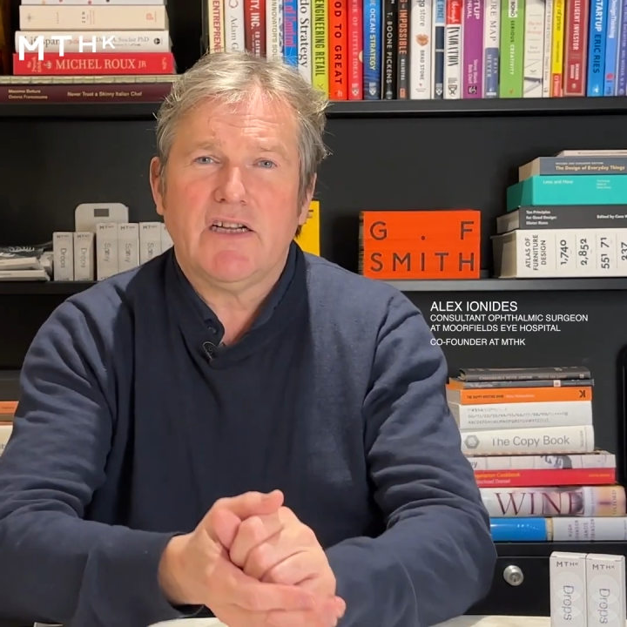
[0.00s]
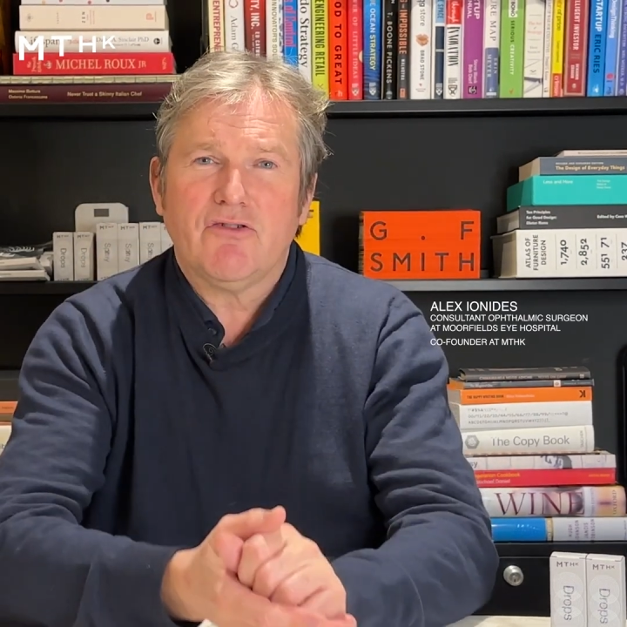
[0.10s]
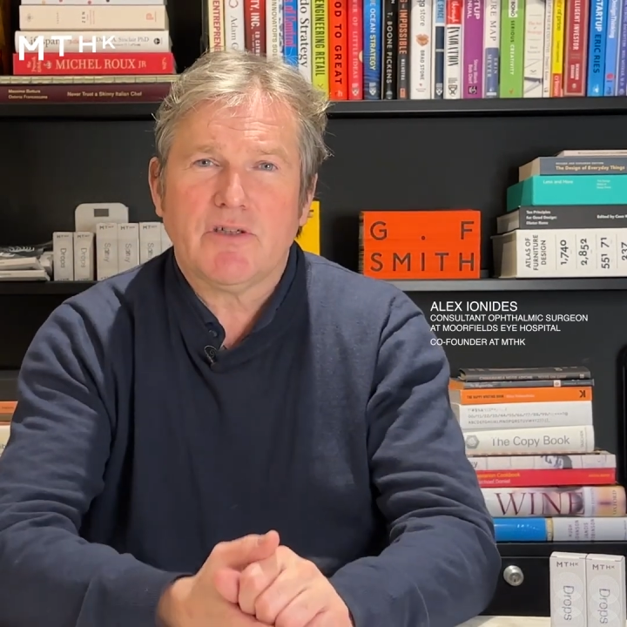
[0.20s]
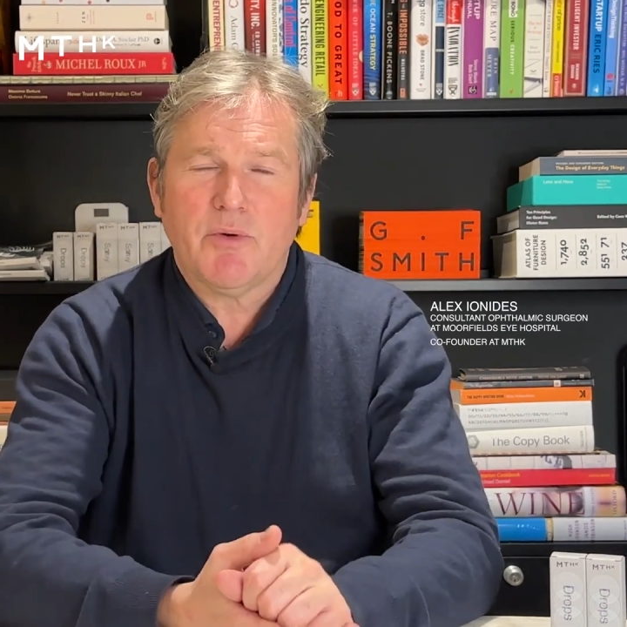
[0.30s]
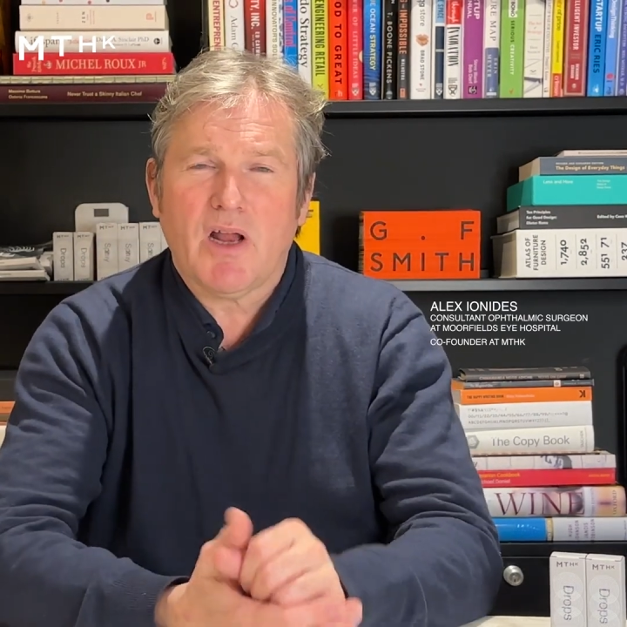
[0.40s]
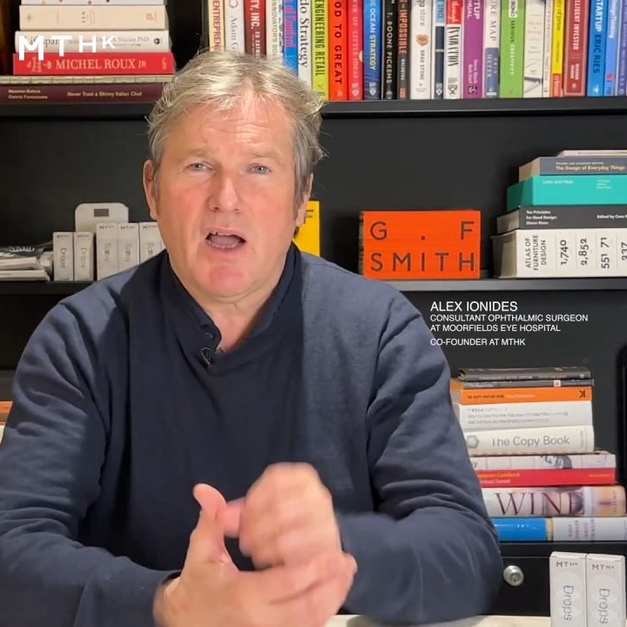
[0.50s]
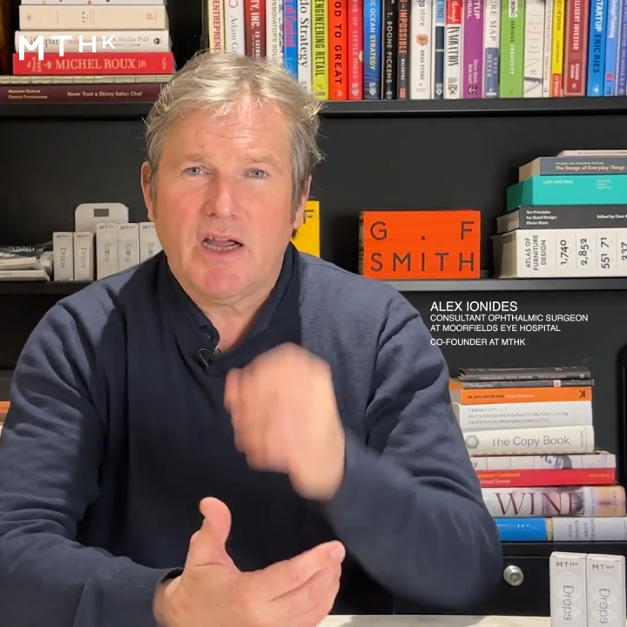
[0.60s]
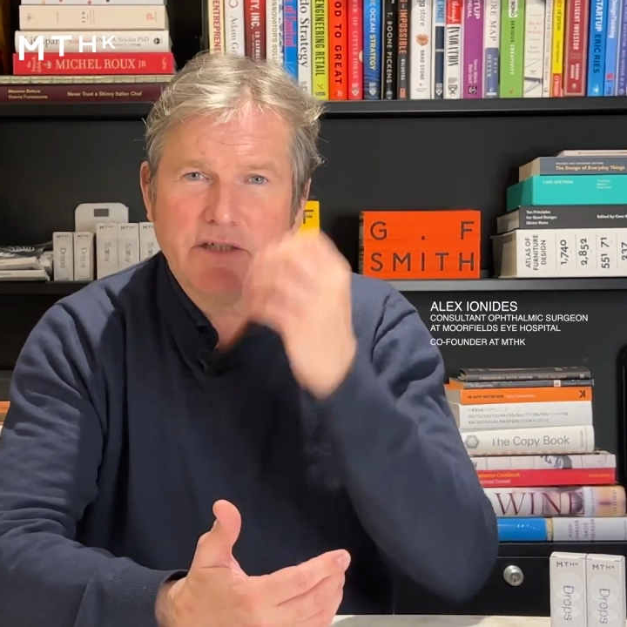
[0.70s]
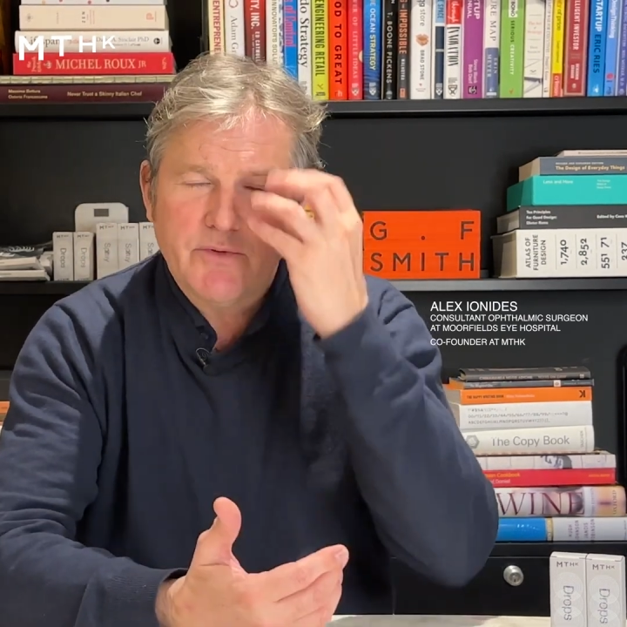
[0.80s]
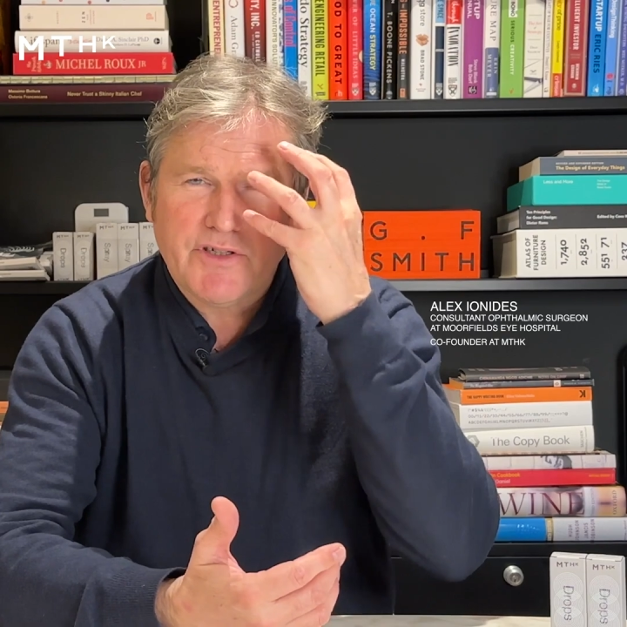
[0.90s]
irritable
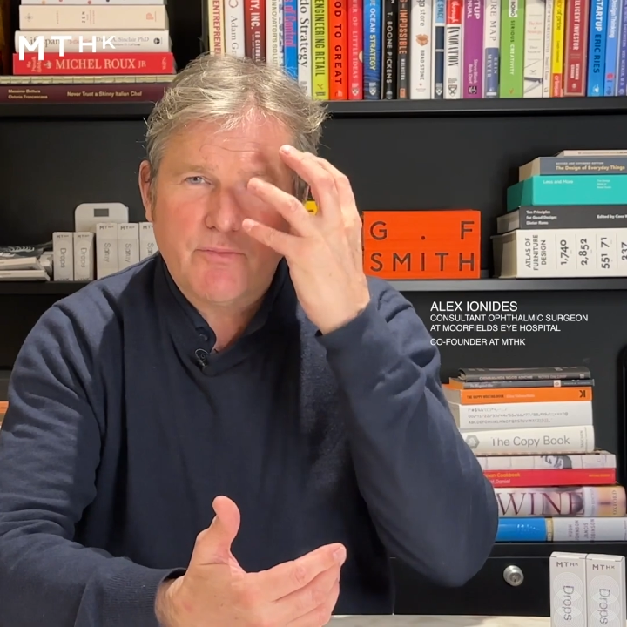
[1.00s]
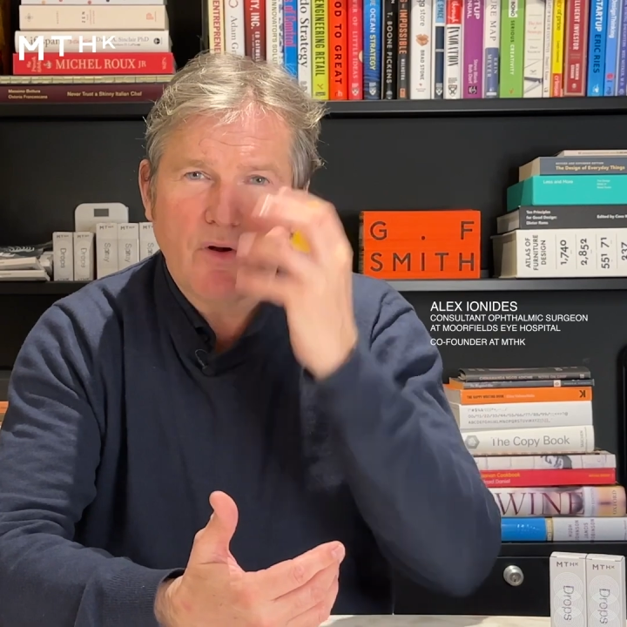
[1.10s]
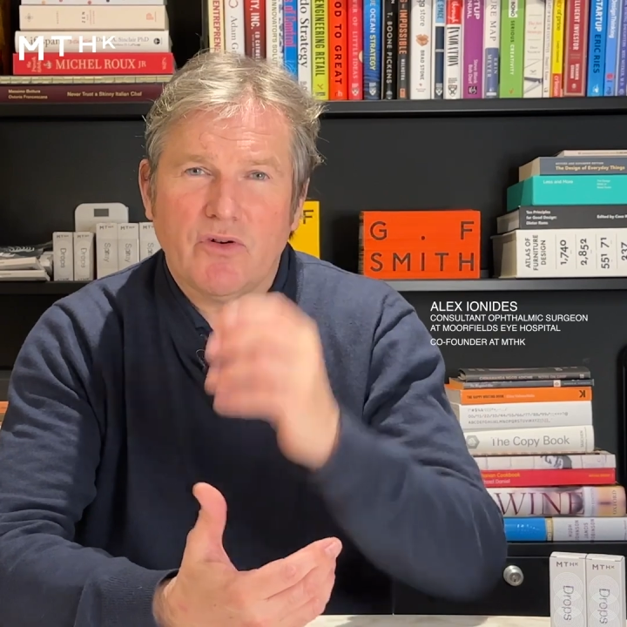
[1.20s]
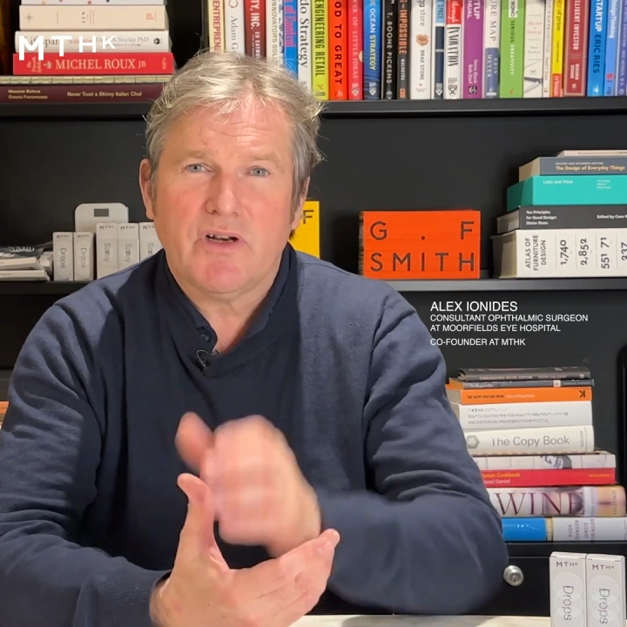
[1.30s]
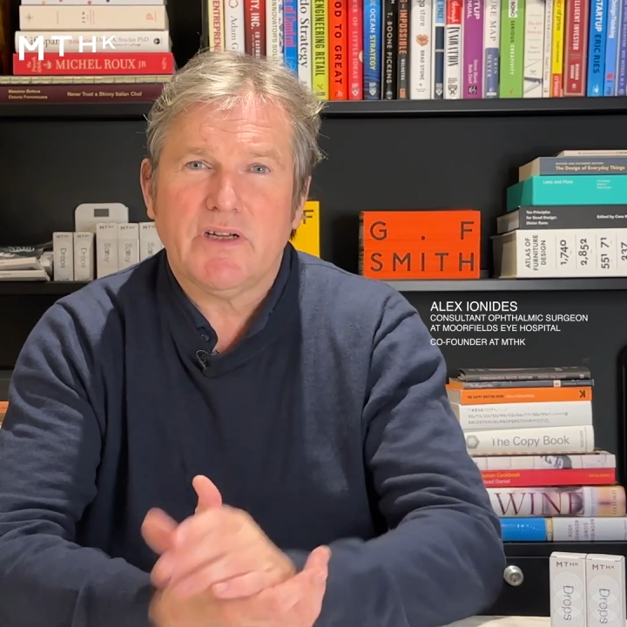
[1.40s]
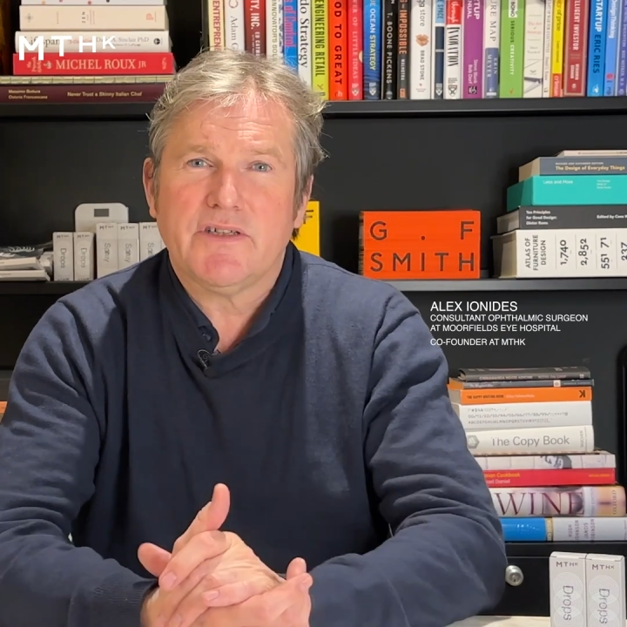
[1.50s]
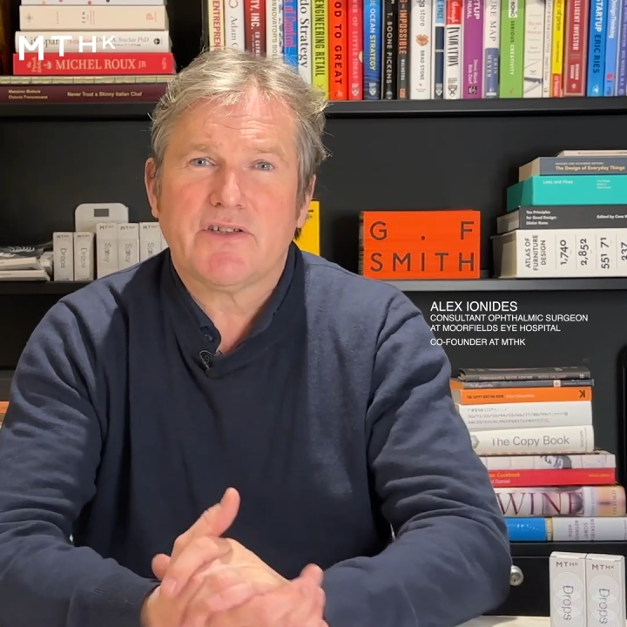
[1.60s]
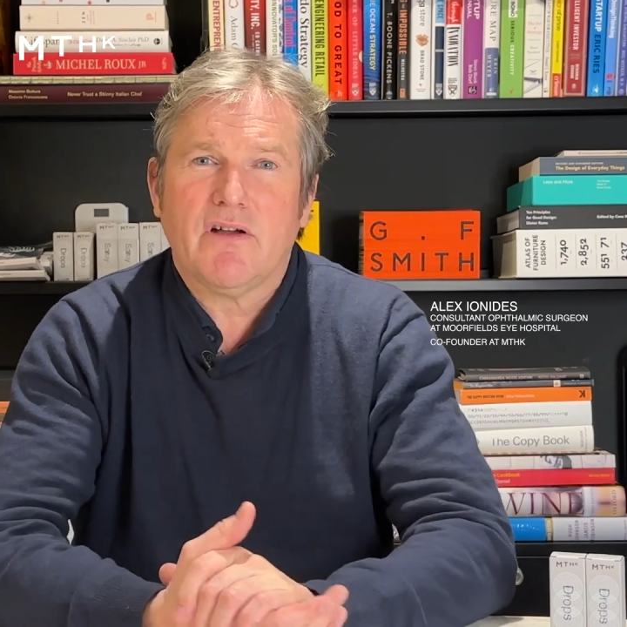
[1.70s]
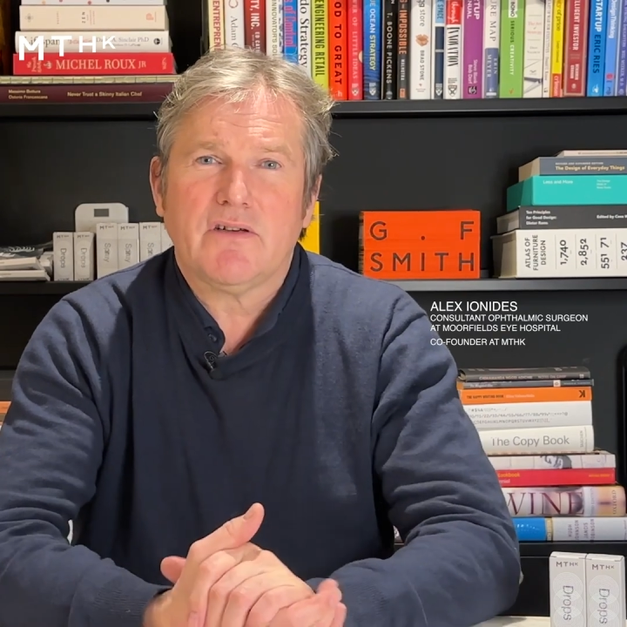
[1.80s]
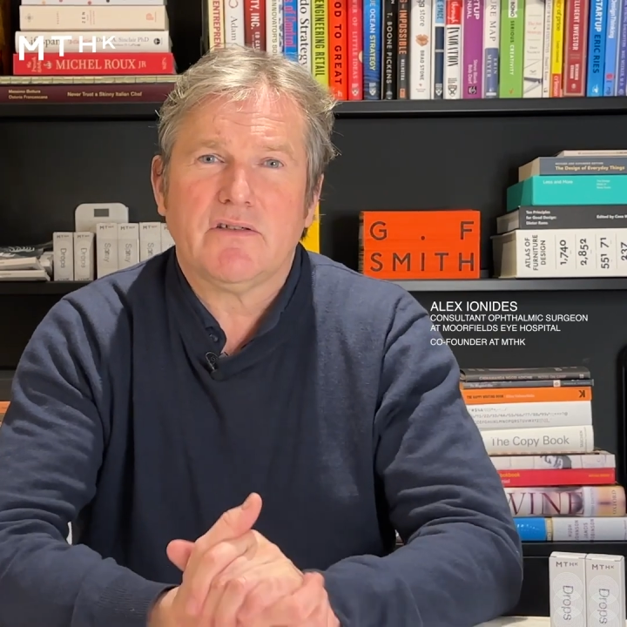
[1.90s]
eyes with swollen lids start